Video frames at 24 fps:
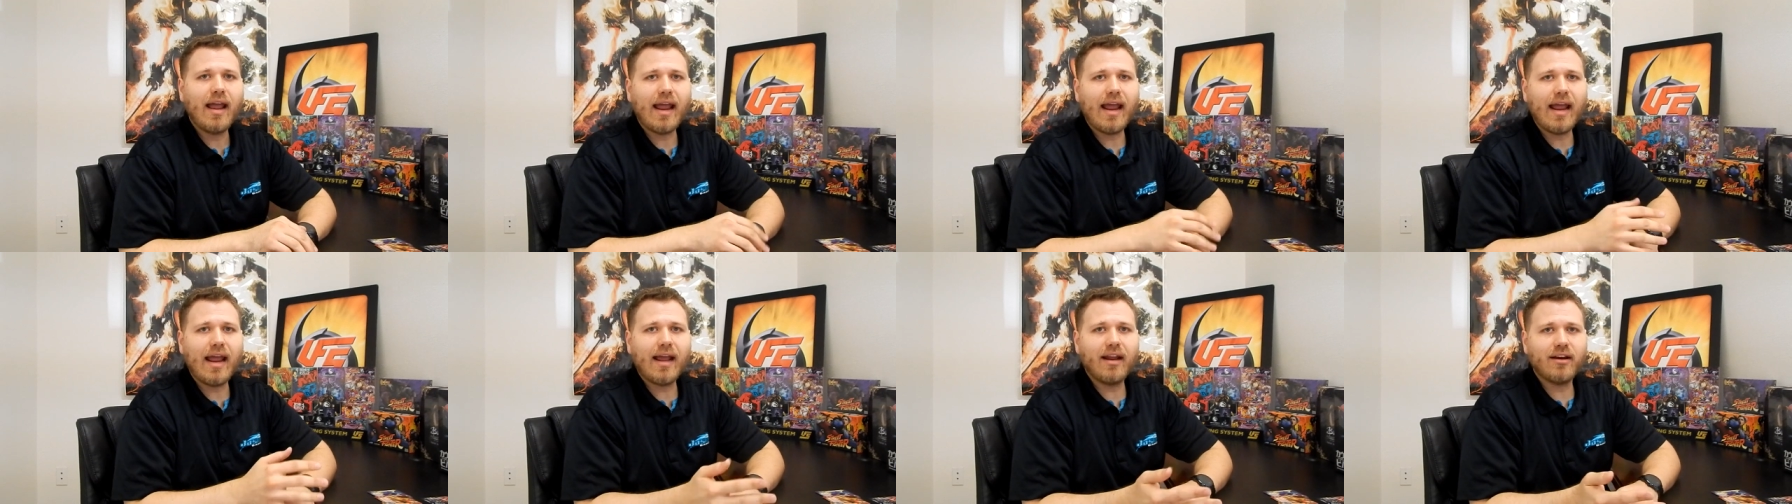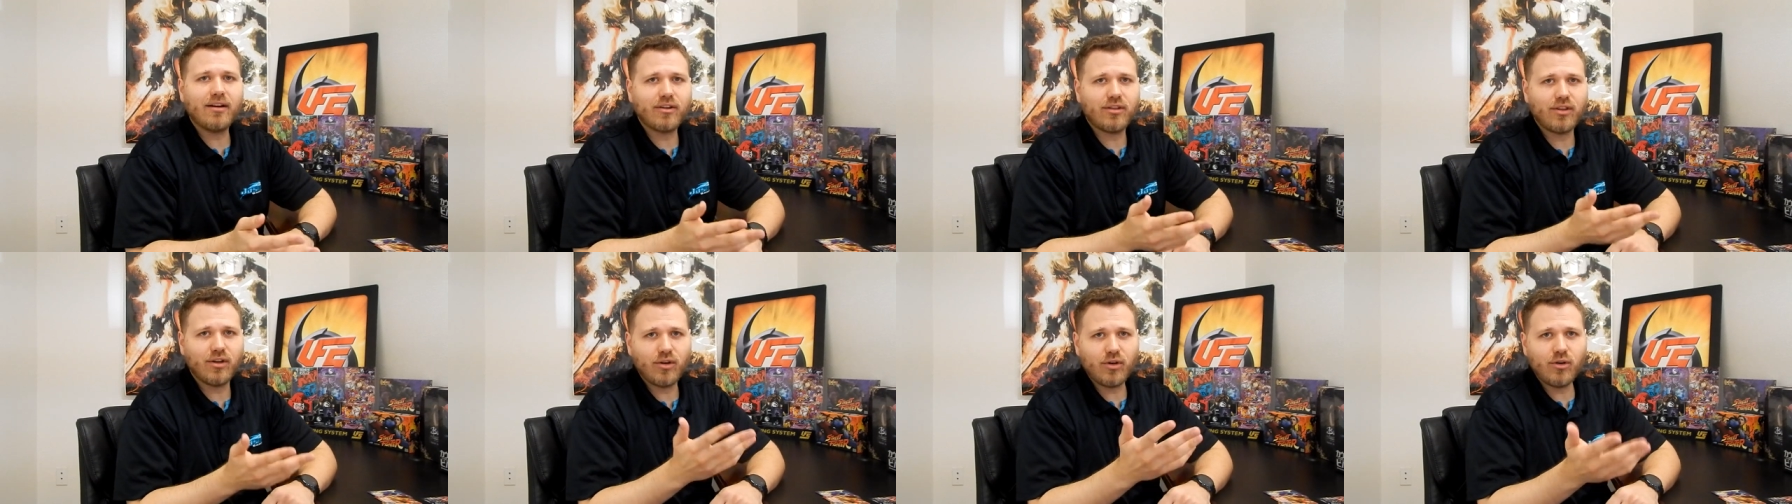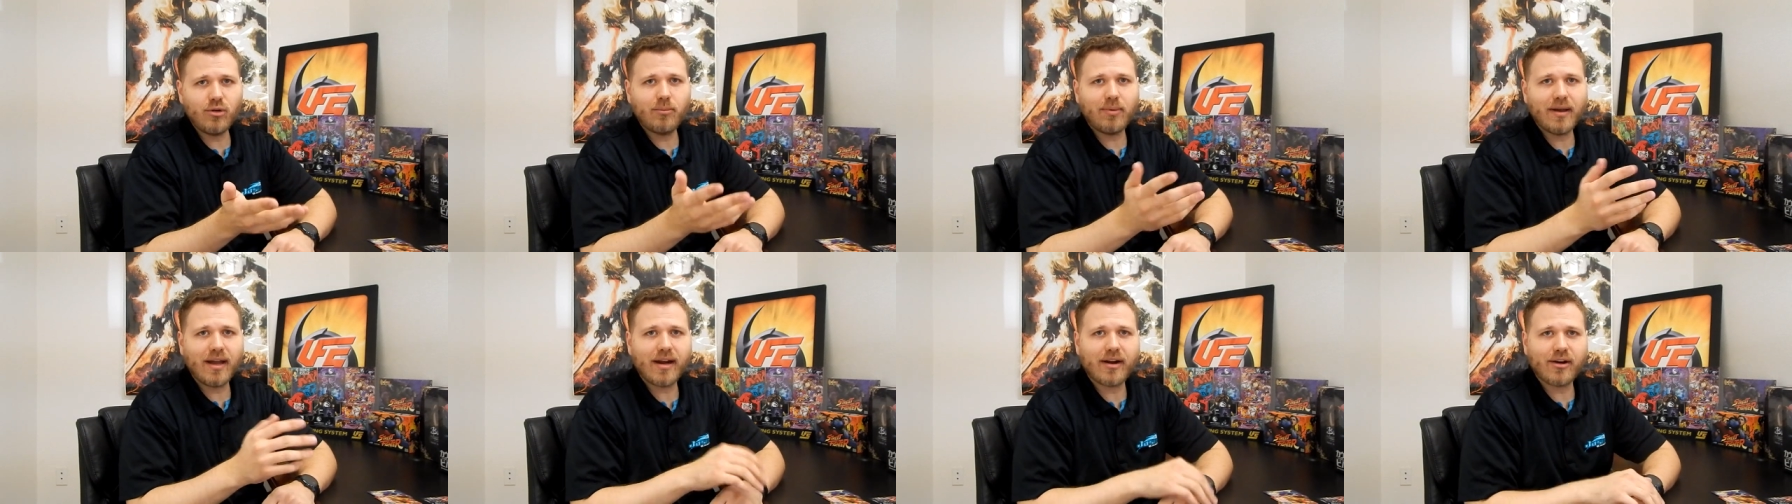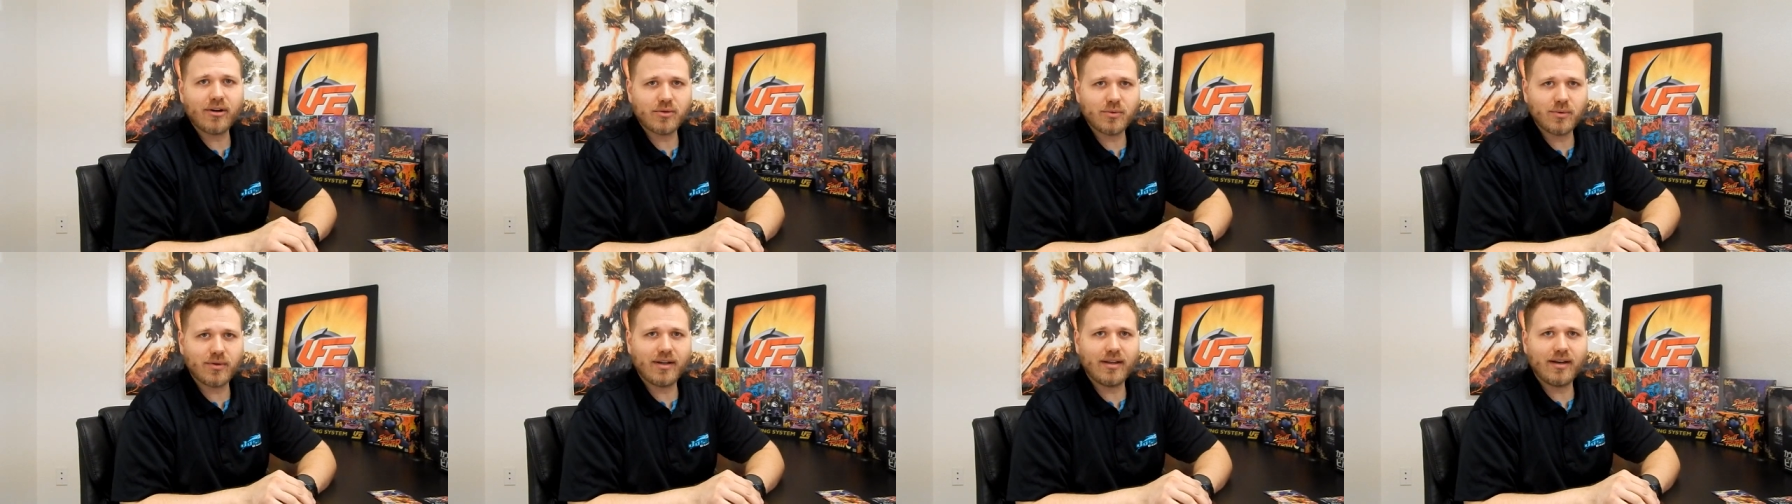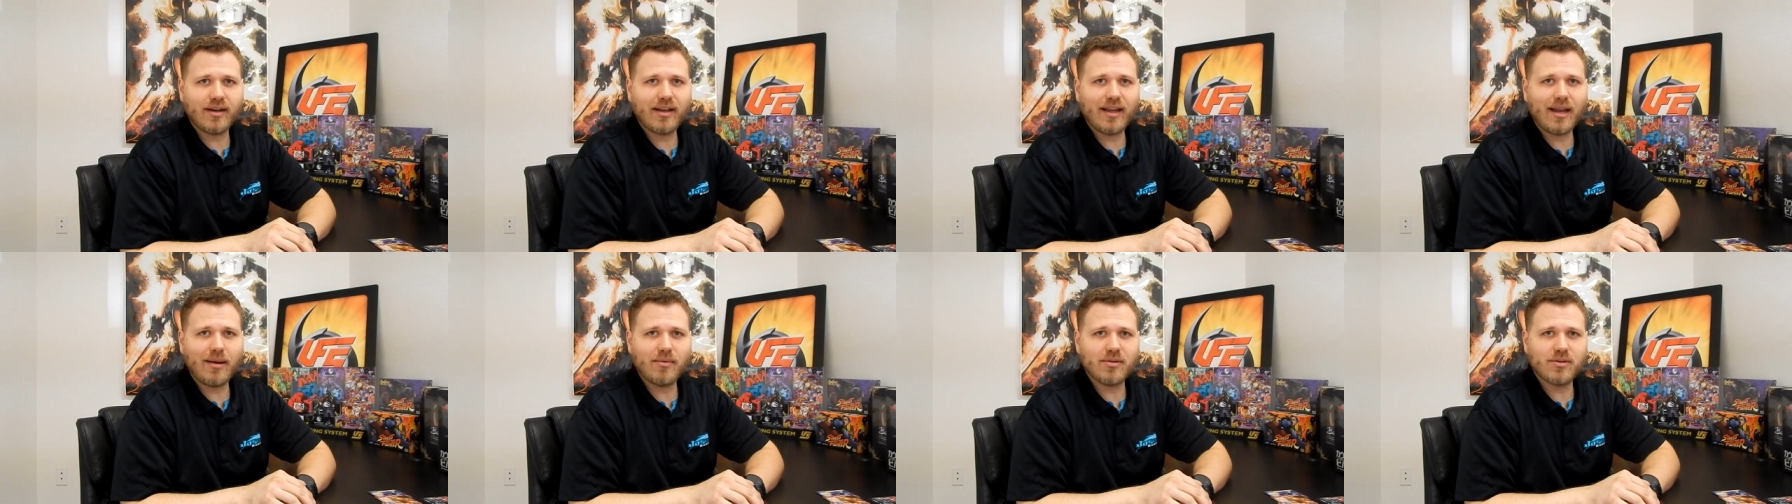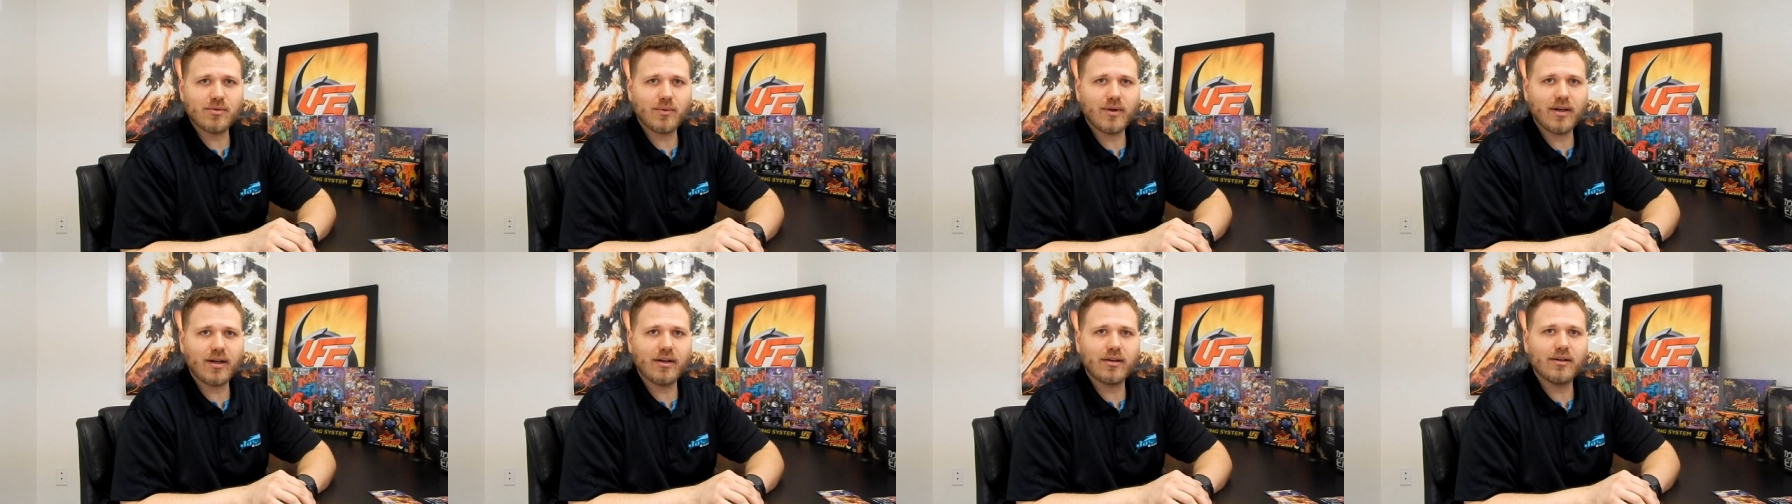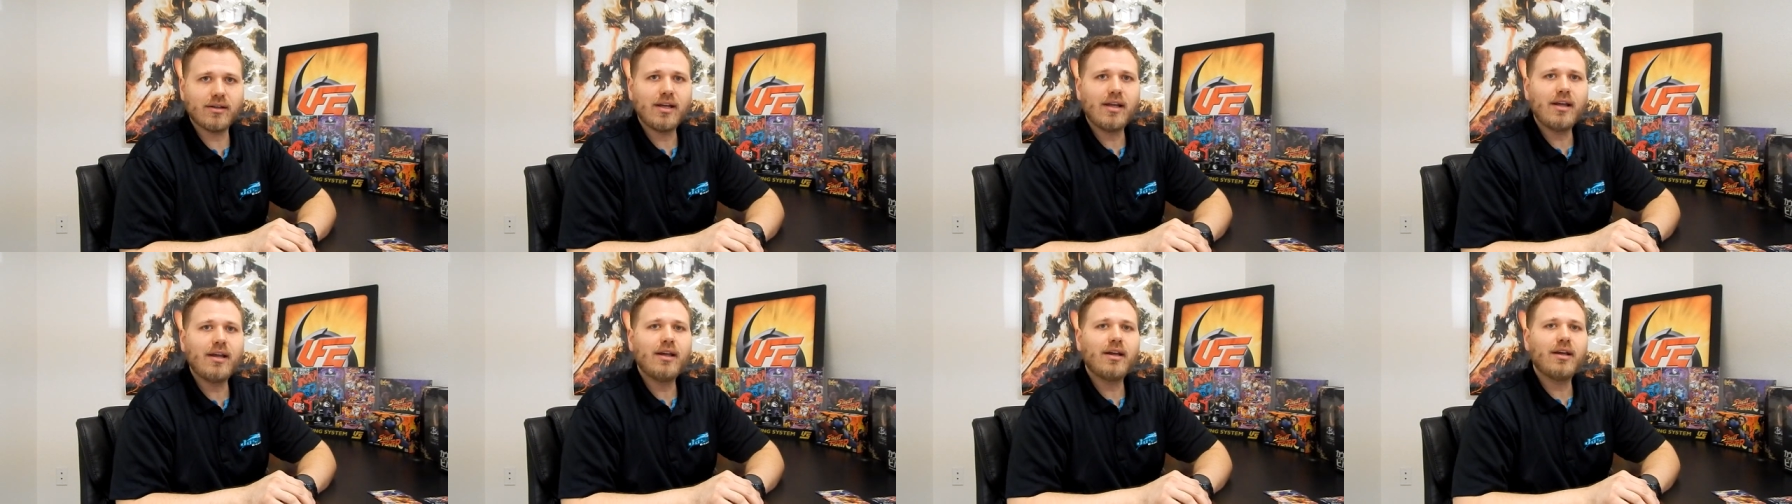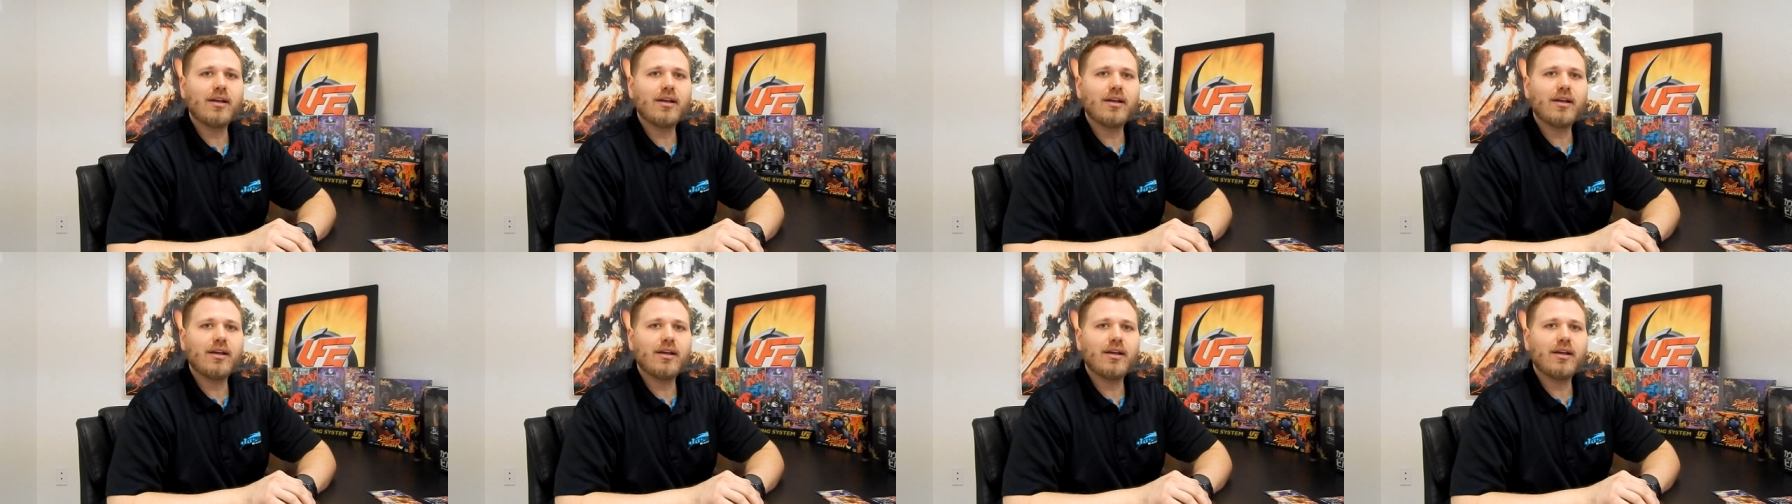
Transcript: and the new backers will get a game as well.